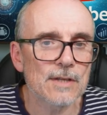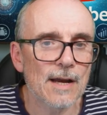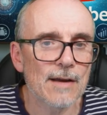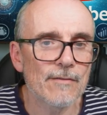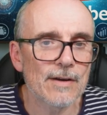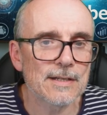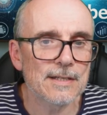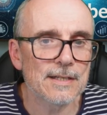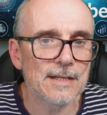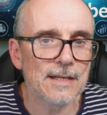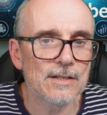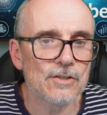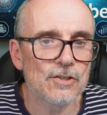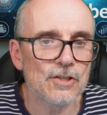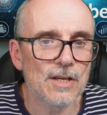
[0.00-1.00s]
I've added
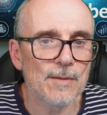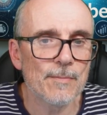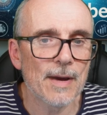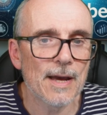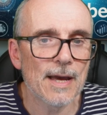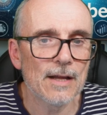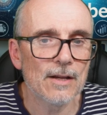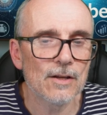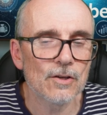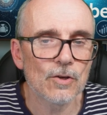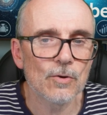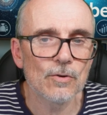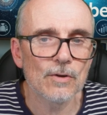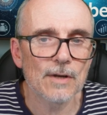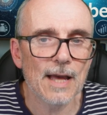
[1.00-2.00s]
in Gmail and
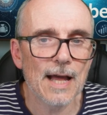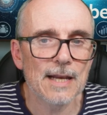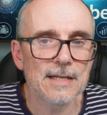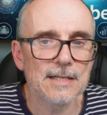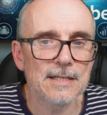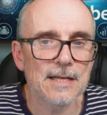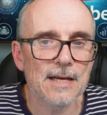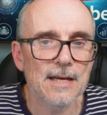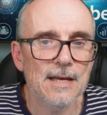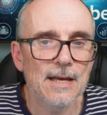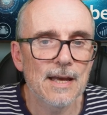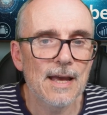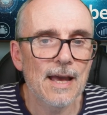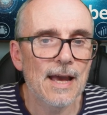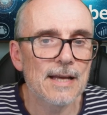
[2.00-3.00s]
Google Calendar,
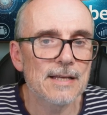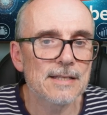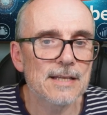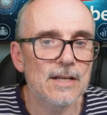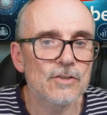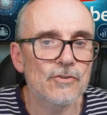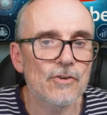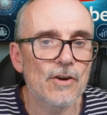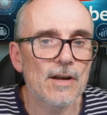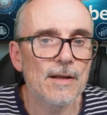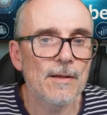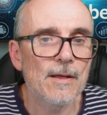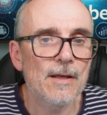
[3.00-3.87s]
etc.